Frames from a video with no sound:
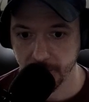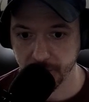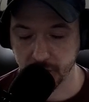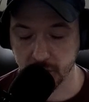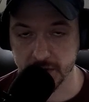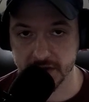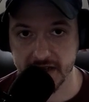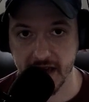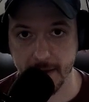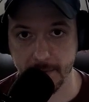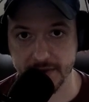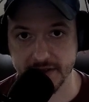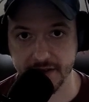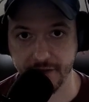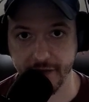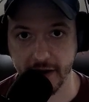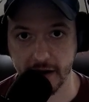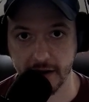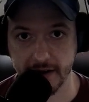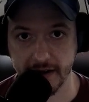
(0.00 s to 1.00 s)
RuneScape is a
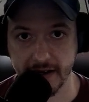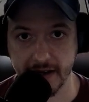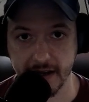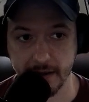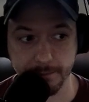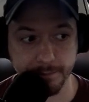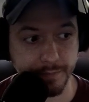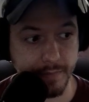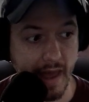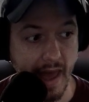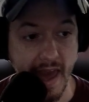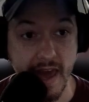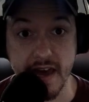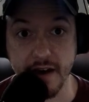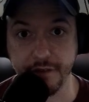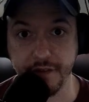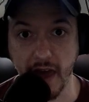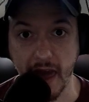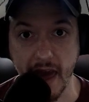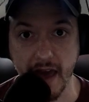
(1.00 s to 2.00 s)
very
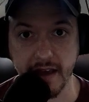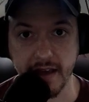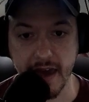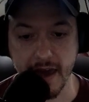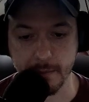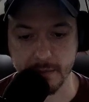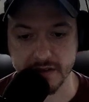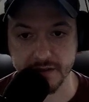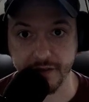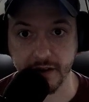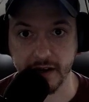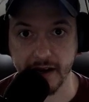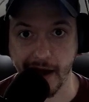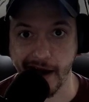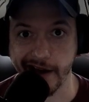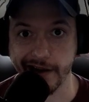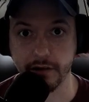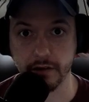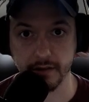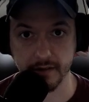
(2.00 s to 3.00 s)
AFK game. It's a very
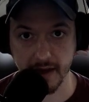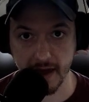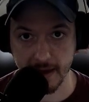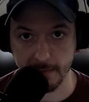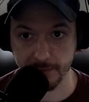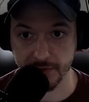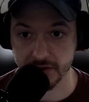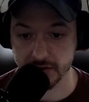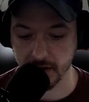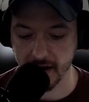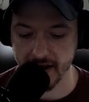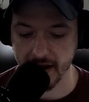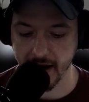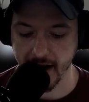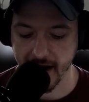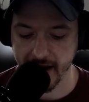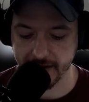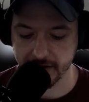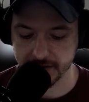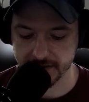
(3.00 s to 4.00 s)
idle game. There's a lot of
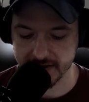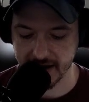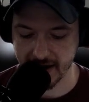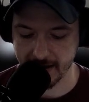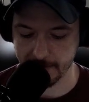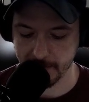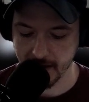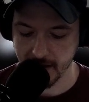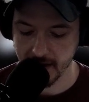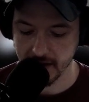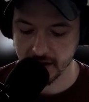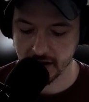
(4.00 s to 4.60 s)
idle time.